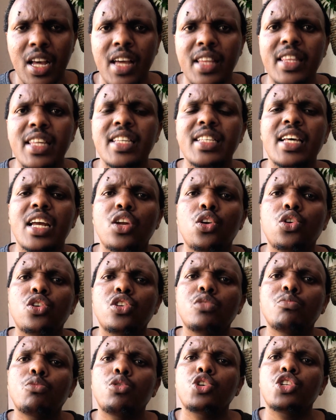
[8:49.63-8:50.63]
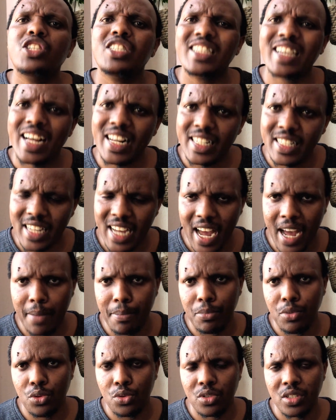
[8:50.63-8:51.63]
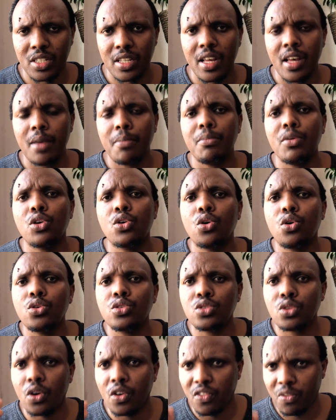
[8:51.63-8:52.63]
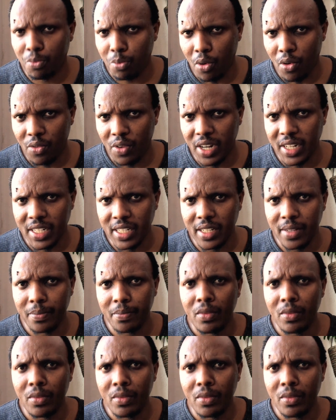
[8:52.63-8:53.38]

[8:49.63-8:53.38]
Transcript: There's a lot more child abuse because of poverty.